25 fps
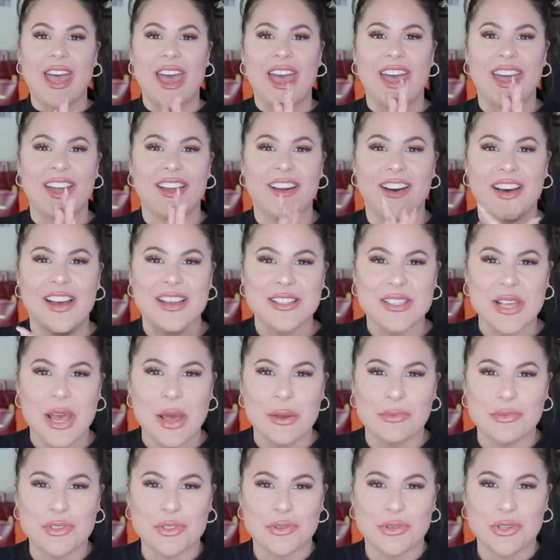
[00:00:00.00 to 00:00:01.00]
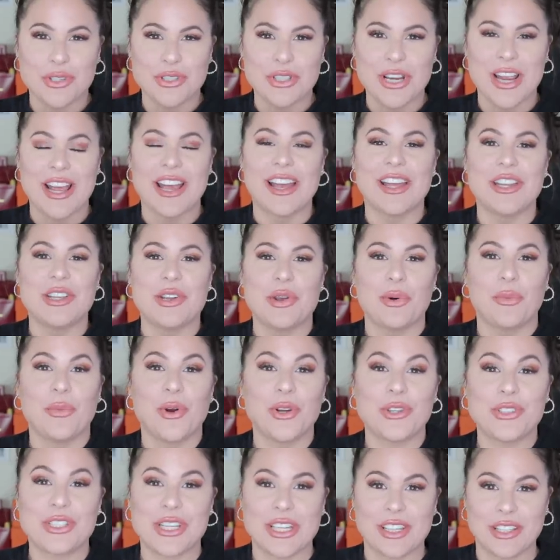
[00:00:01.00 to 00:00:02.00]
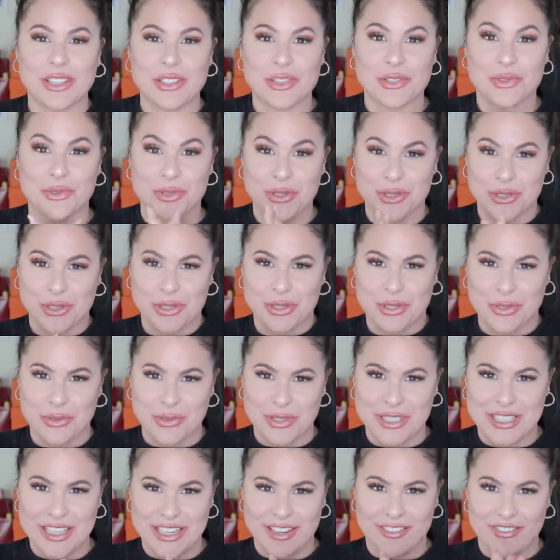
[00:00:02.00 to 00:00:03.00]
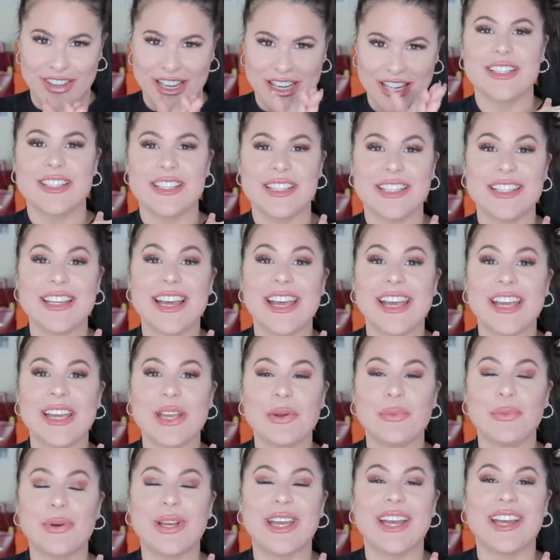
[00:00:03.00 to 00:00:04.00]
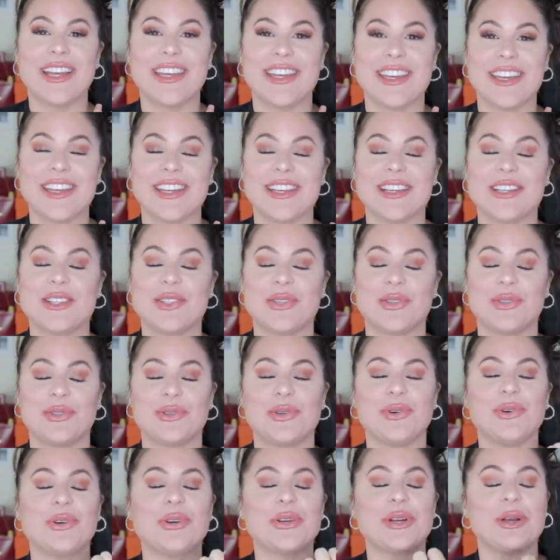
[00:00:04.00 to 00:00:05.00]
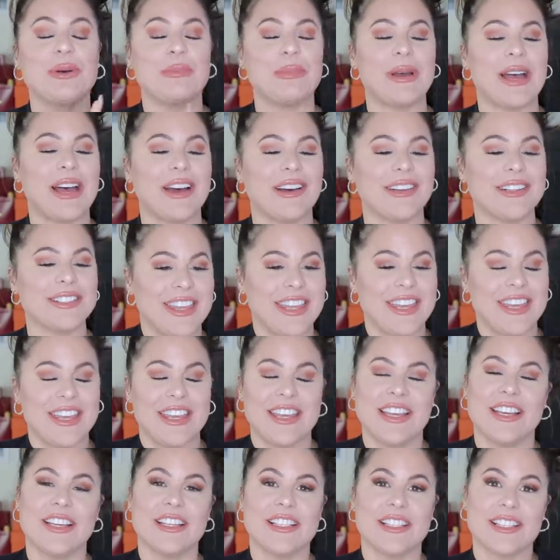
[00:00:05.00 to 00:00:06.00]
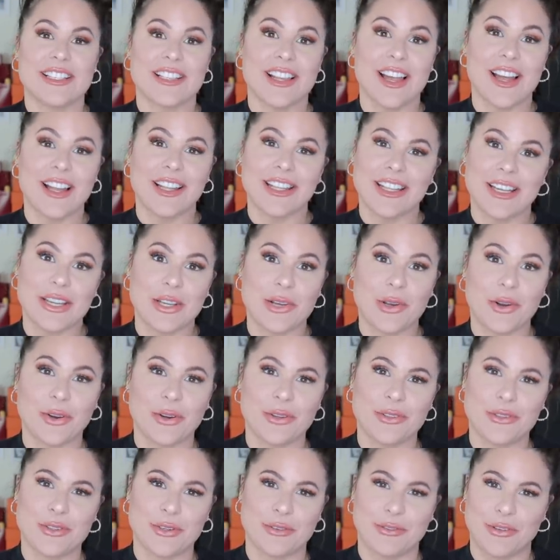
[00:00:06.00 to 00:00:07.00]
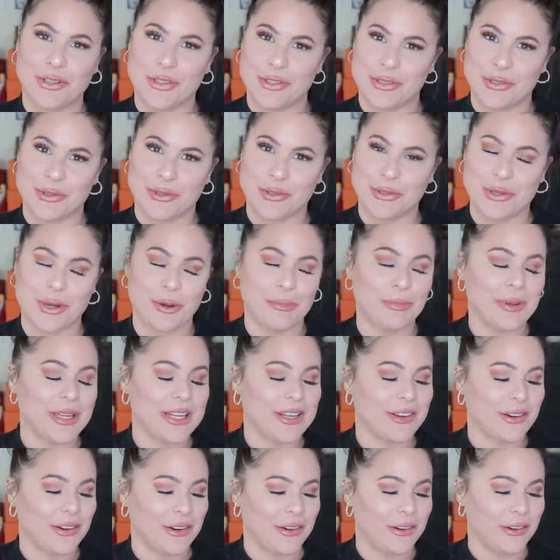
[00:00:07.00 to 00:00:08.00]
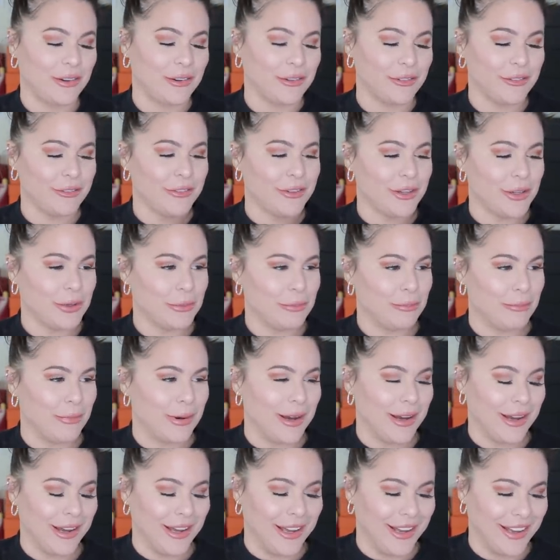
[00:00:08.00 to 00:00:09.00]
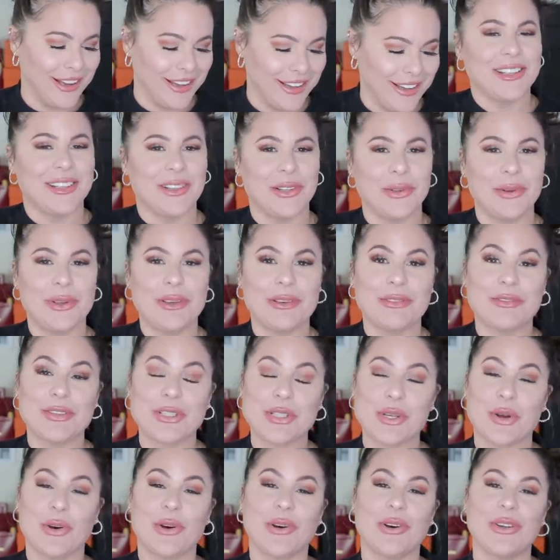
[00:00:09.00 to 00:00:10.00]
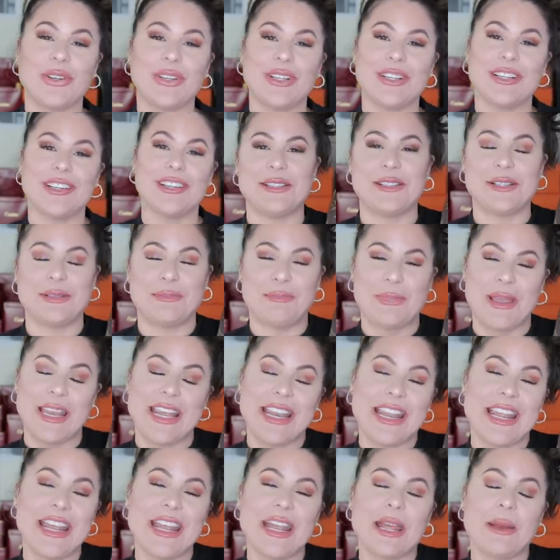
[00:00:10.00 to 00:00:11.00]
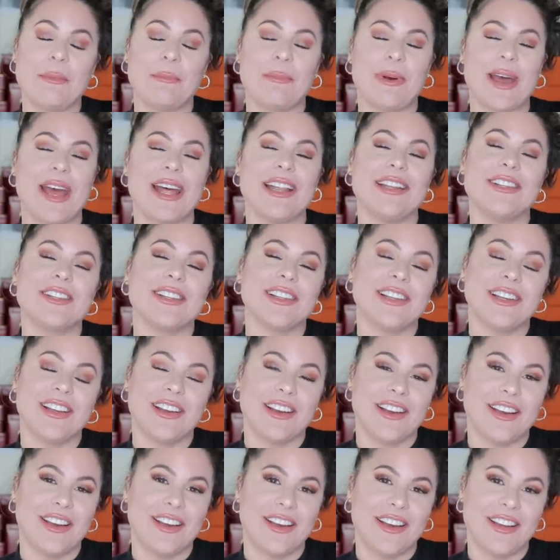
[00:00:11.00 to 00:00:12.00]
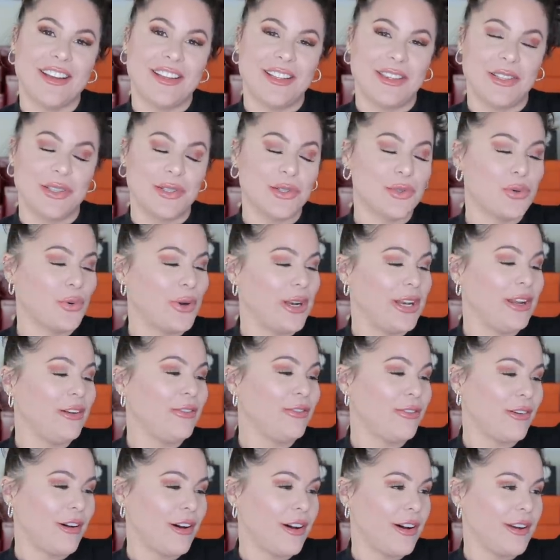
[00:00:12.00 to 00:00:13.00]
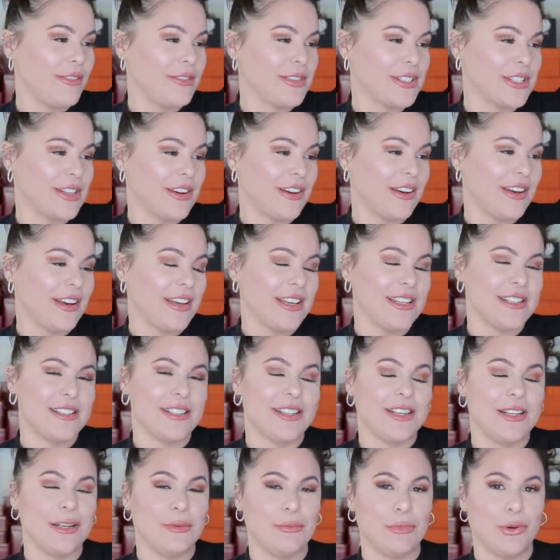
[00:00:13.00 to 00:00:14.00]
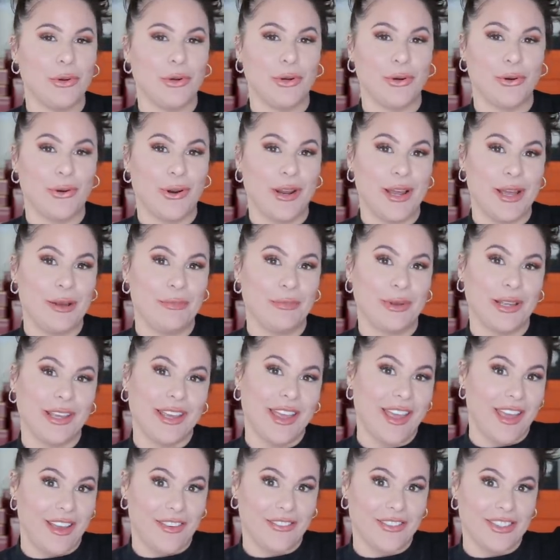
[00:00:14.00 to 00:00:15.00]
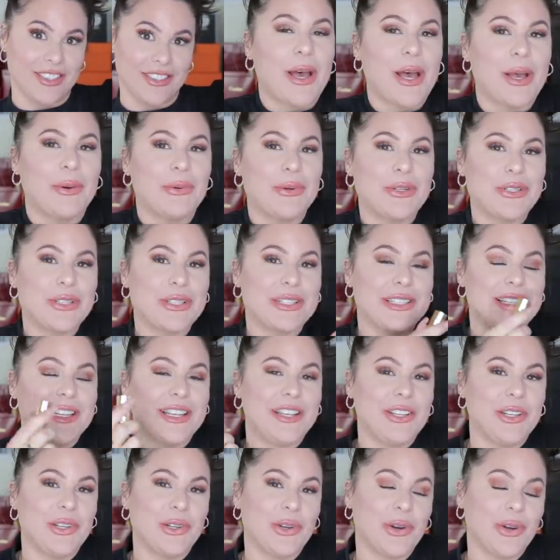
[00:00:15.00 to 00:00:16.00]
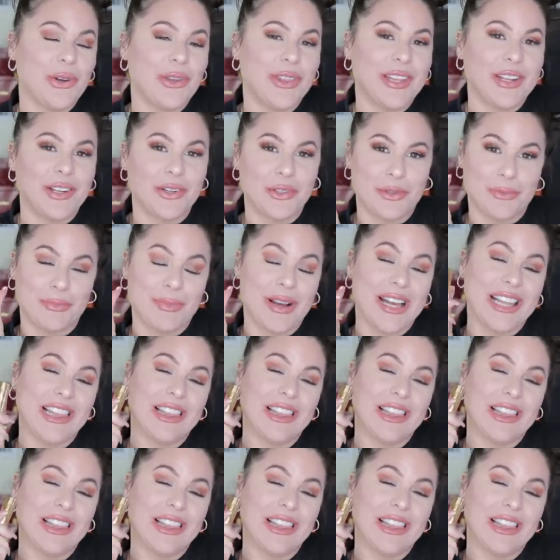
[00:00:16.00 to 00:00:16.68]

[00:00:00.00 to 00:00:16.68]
Hey guys, I'm Jerusha and you're watching Jerusha Couture TV. Today we are here to talk about the slightly controversial topic of my Louis Vuitton Speedy Bandolier in the 25 size in monogram canvas. I would just let you know that on my